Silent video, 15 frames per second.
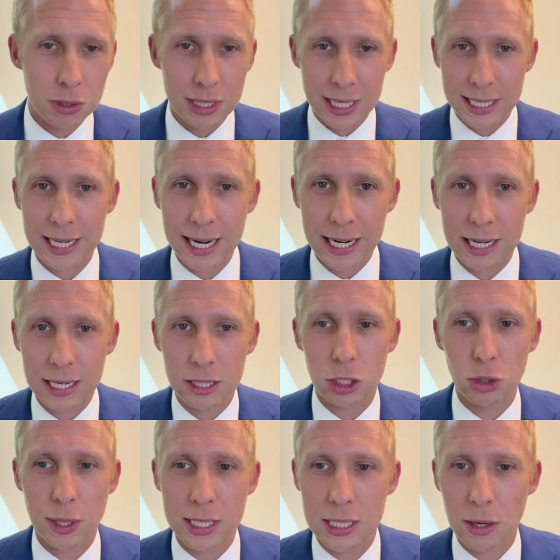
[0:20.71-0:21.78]
the data, the
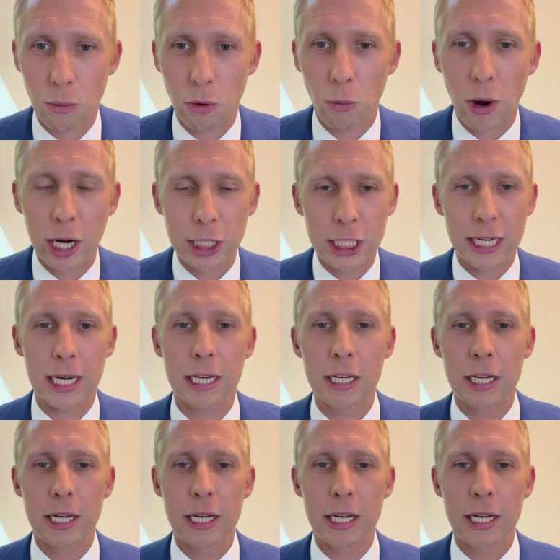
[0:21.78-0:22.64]
trends that we're watching,